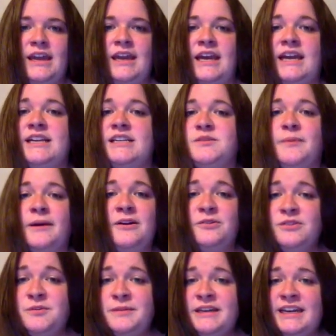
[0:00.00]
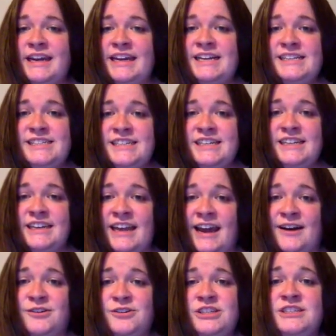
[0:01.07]
And despite only being 18
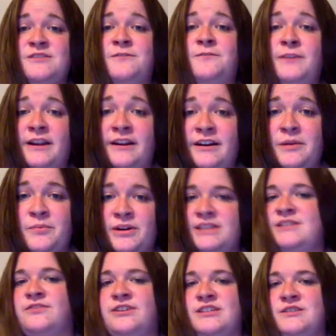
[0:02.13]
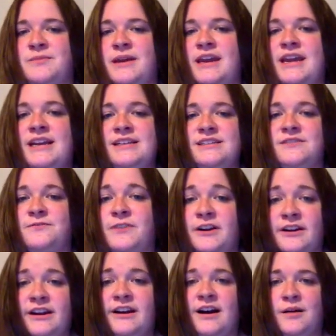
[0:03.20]
now, she has a very impressive resume and is a
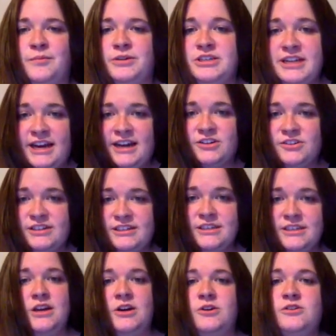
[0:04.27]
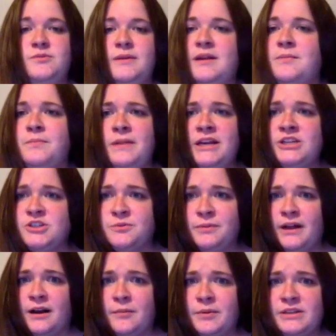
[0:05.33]
very accomplished actress who's been in major
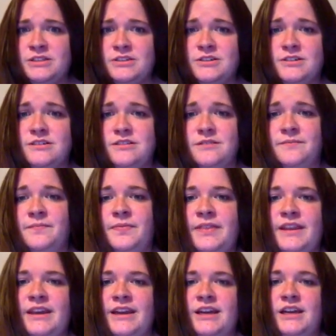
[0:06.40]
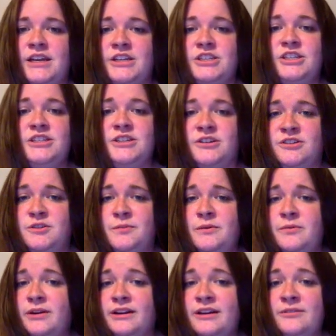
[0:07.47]
blockbusters. She has also been
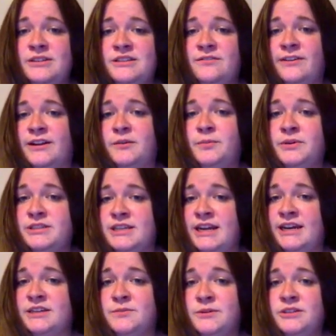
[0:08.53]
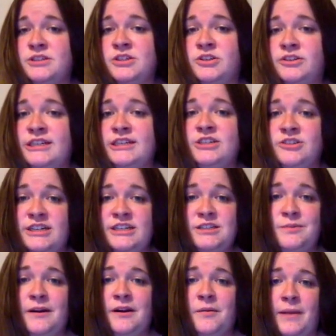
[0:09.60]
working with developers and experts to create
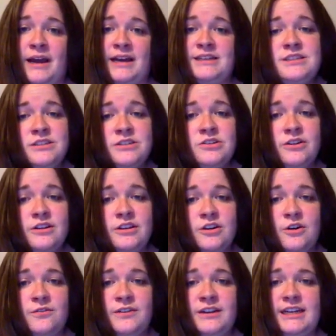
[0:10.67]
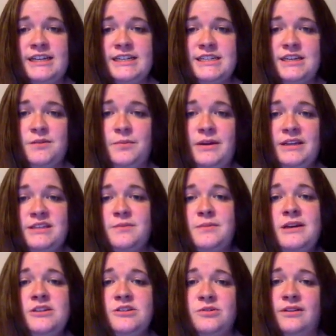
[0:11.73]
transparent masks during the COVID 19 pandemic
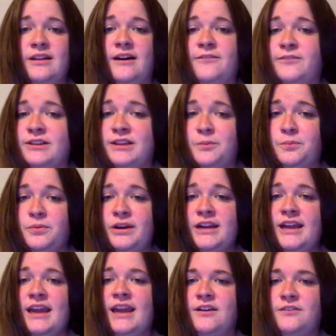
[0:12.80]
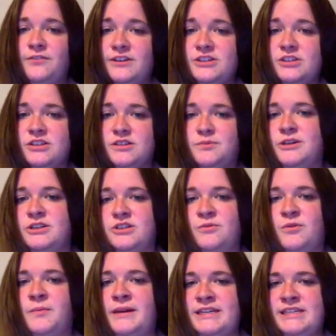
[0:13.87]
to allow for lip reading and facial expression
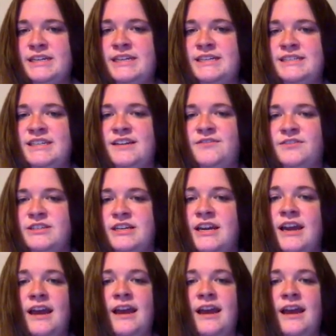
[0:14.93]
while maintaining safety